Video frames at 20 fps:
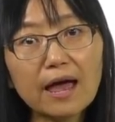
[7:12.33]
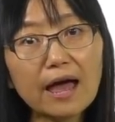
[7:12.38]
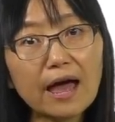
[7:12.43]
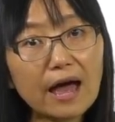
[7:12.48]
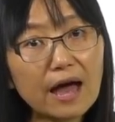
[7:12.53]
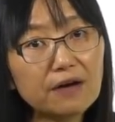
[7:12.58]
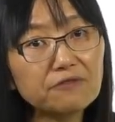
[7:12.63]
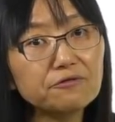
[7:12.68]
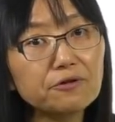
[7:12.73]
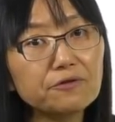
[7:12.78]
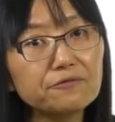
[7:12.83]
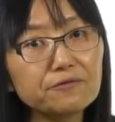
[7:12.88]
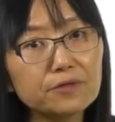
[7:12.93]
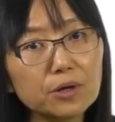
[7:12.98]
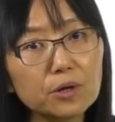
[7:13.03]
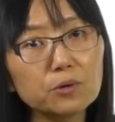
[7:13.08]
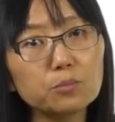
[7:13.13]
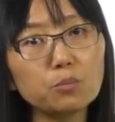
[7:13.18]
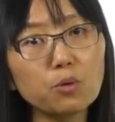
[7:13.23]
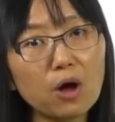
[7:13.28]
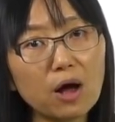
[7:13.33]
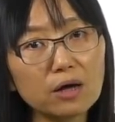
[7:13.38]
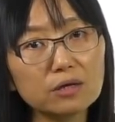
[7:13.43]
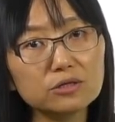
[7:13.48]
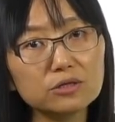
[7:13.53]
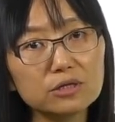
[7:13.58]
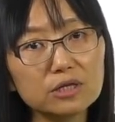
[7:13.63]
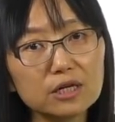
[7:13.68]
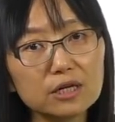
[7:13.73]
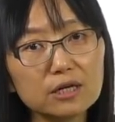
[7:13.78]
Half of their
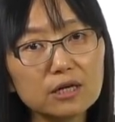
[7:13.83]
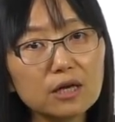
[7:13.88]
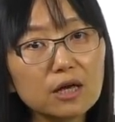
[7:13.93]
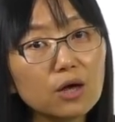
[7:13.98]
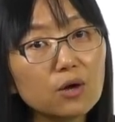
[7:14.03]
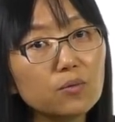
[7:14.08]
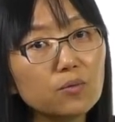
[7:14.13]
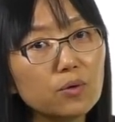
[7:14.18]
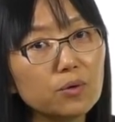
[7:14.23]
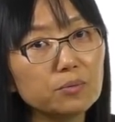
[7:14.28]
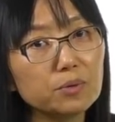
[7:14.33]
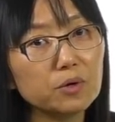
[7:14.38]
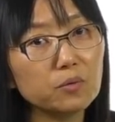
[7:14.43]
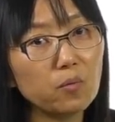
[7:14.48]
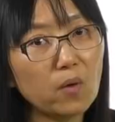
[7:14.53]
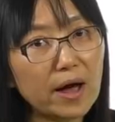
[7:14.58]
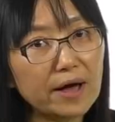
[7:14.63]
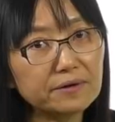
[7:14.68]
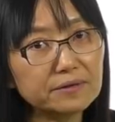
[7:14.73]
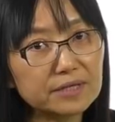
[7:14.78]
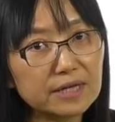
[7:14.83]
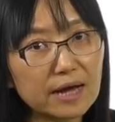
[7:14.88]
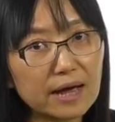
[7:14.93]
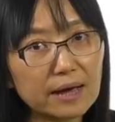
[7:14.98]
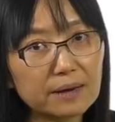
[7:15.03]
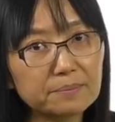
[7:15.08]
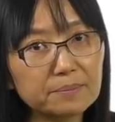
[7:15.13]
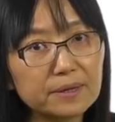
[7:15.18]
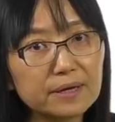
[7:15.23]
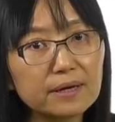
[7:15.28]
progeny will be
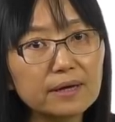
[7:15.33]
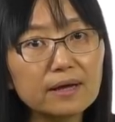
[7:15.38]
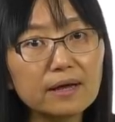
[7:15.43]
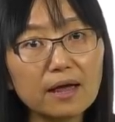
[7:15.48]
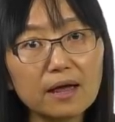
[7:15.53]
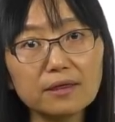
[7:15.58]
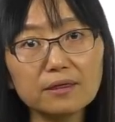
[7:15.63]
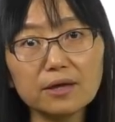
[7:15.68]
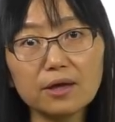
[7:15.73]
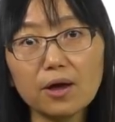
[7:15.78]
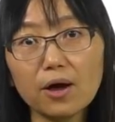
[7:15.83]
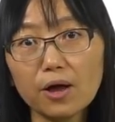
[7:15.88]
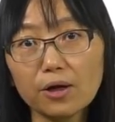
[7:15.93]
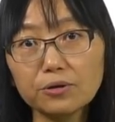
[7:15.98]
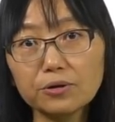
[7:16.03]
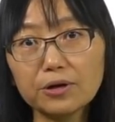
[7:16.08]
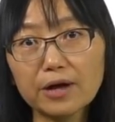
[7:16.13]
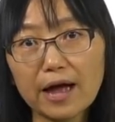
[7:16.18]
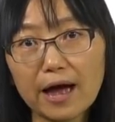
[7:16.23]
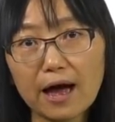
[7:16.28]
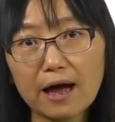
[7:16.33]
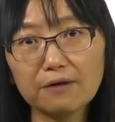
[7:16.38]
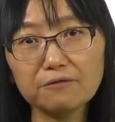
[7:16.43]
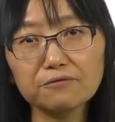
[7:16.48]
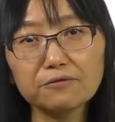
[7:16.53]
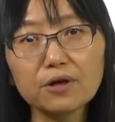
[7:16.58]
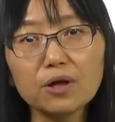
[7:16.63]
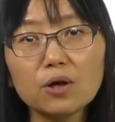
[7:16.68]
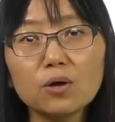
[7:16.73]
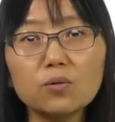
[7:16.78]
wild-type, and the other
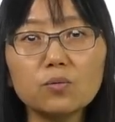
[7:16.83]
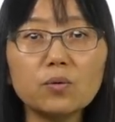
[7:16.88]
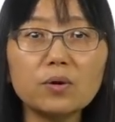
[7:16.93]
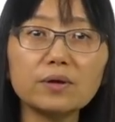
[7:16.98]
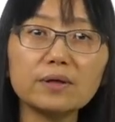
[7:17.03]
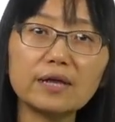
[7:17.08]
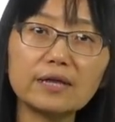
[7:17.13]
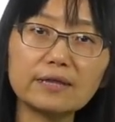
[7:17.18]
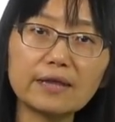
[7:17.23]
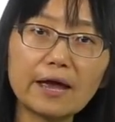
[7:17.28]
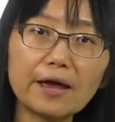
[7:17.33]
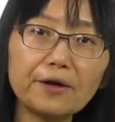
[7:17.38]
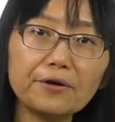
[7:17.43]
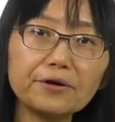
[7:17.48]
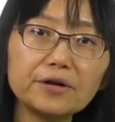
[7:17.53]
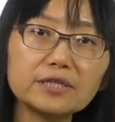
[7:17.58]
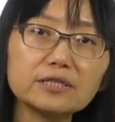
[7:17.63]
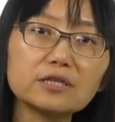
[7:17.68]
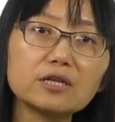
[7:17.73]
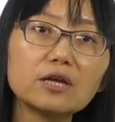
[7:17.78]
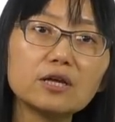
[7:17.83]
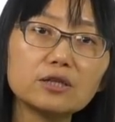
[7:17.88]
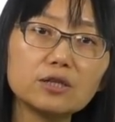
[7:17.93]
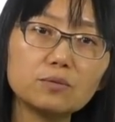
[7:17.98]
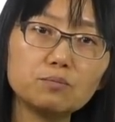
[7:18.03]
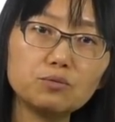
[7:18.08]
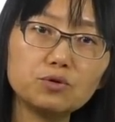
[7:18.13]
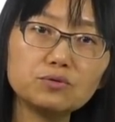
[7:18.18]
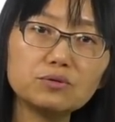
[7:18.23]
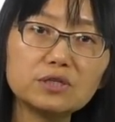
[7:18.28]
half will inherit
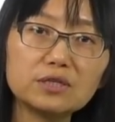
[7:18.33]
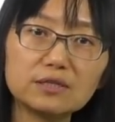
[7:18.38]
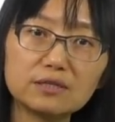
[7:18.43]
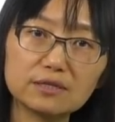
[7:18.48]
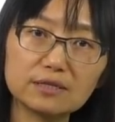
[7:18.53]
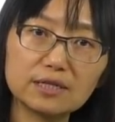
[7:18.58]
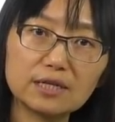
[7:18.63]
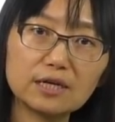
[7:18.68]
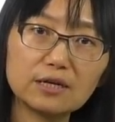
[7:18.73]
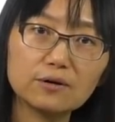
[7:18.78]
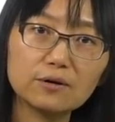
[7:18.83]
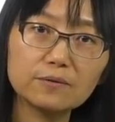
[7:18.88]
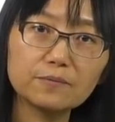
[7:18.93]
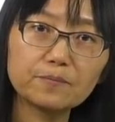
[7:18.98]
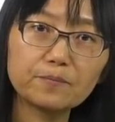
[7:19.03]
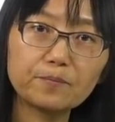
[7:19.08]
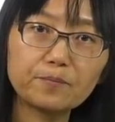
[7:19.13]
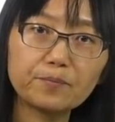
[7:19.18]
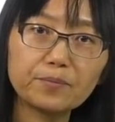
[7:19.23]
the mutant allele.